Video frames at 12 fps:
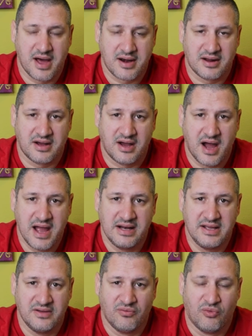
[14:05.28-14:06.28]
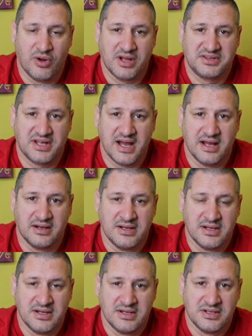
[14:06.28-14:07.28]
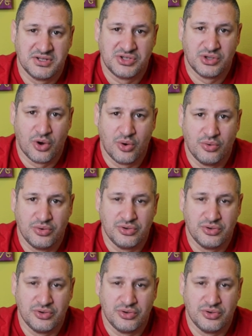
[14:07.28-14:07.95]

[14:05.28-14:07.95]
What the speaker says: are highly volatile, so